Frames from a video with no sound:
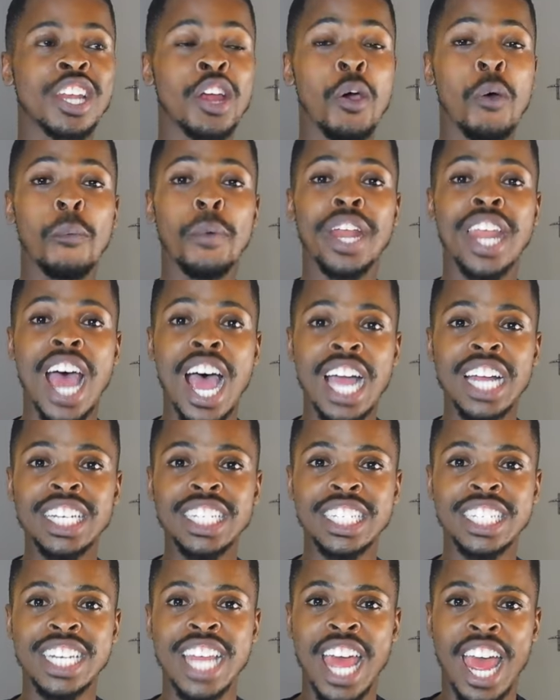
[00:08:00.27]
that when I
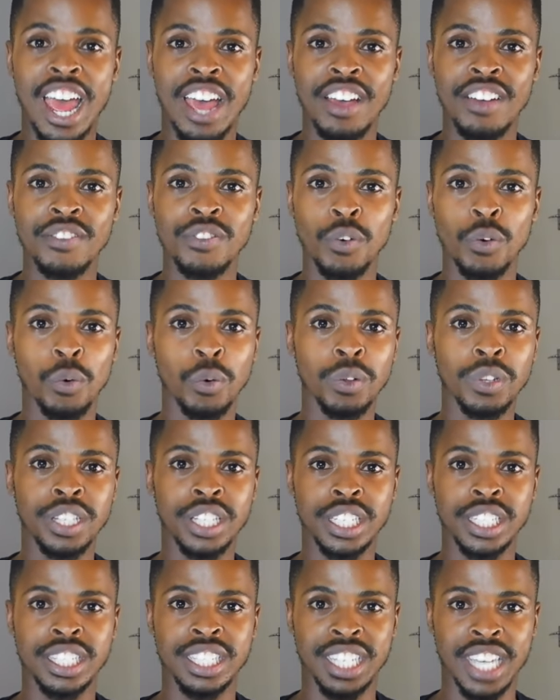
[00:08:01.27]
didn't have all
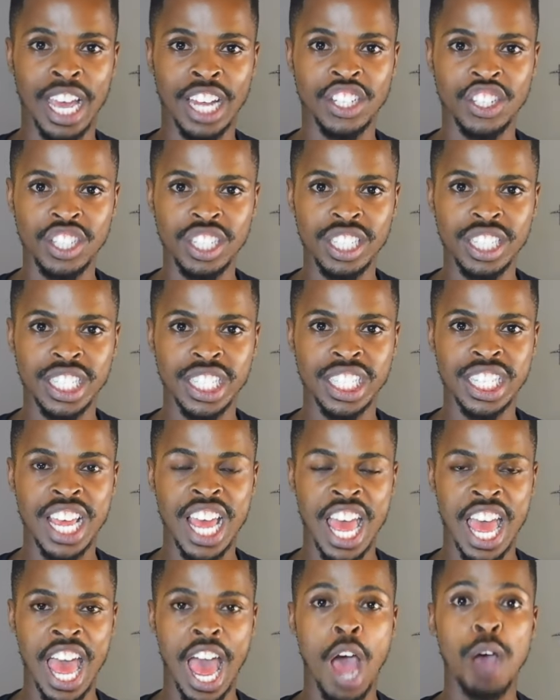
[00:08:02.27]
these gadgets,
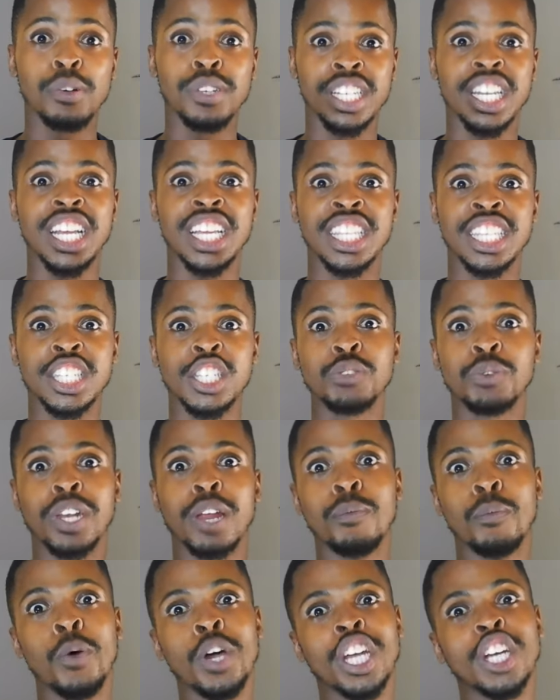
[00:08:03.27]
I was like, this is what
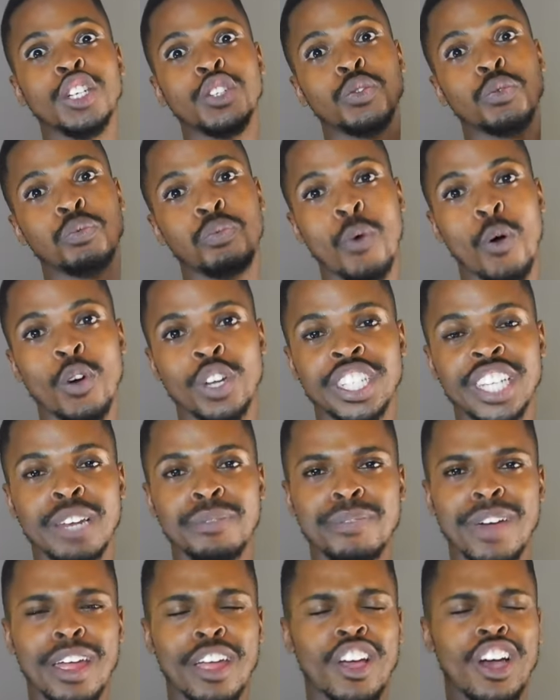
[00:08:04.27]
I'm working towards,
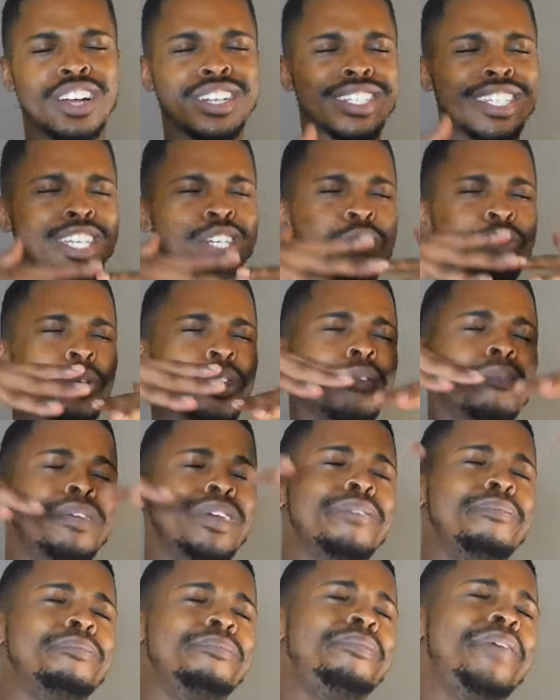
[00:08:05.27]
and my content will
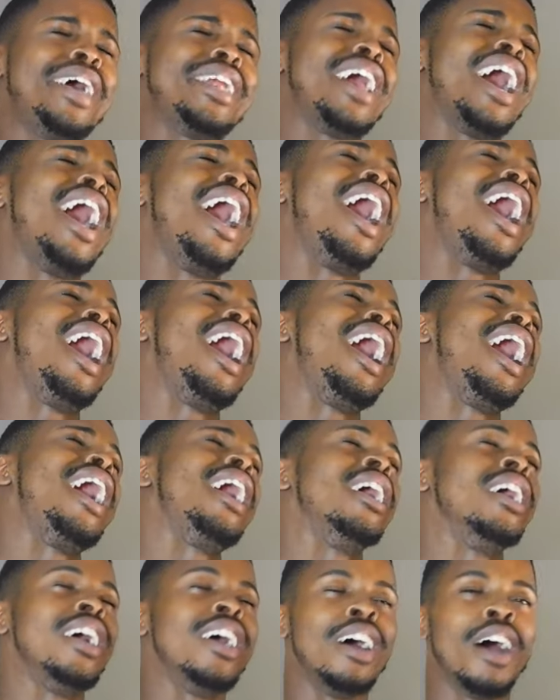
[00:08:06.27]
be better.